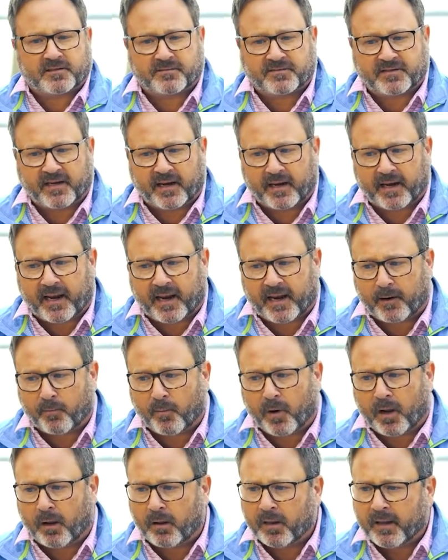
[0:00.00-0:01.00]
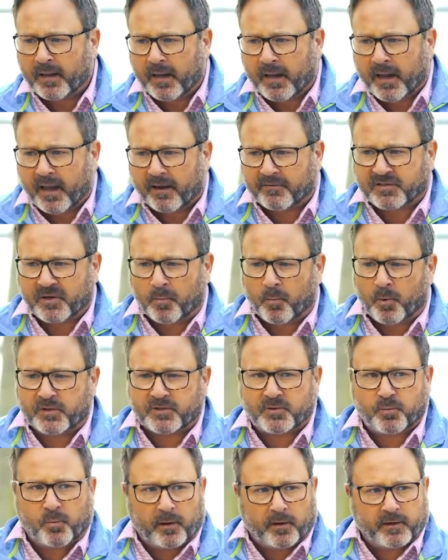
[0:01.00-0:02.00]
of saying, hey, well, if someone
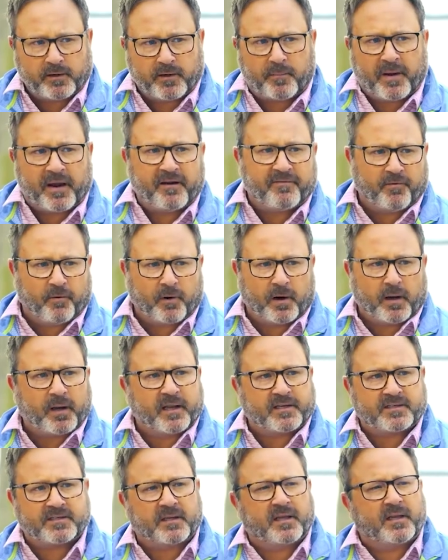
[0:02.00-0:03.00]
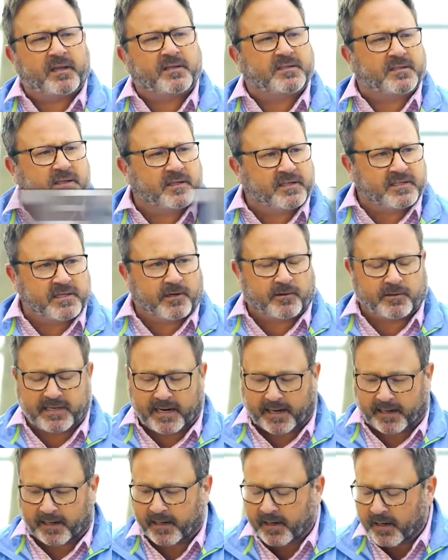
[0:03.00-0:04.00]
is willing to pay for it, let's, let's at least
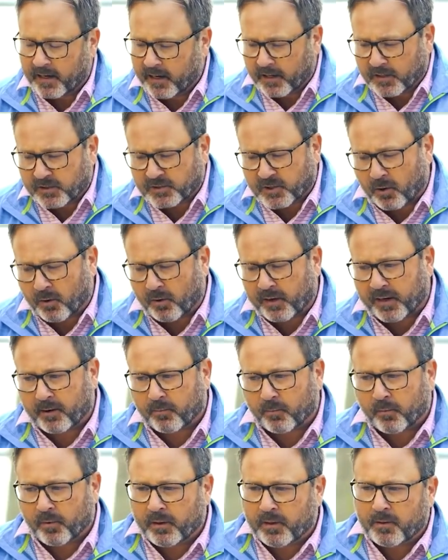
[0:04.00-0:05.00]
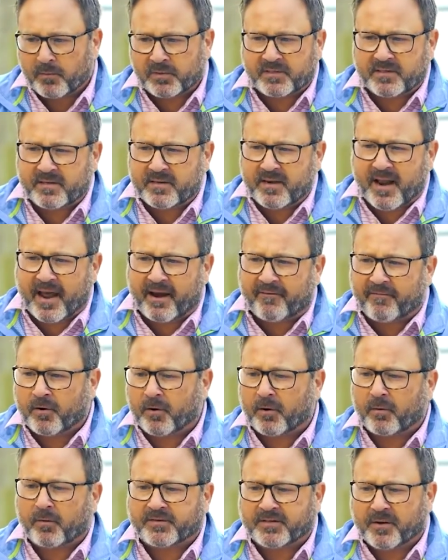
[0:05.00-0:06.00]
entertain it. So it really was
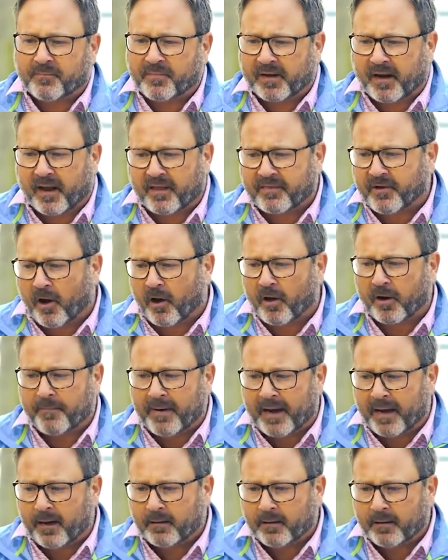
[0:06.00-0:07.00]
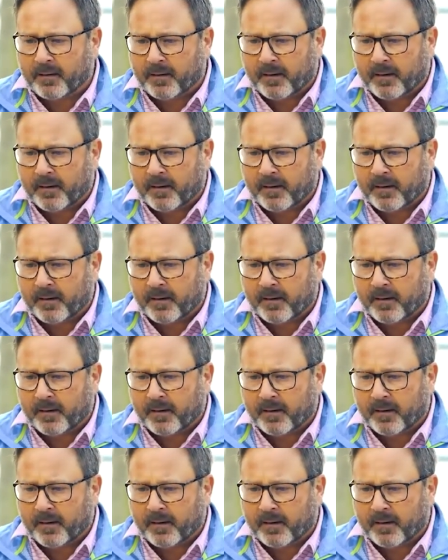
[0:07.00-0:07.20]
never something I thought about.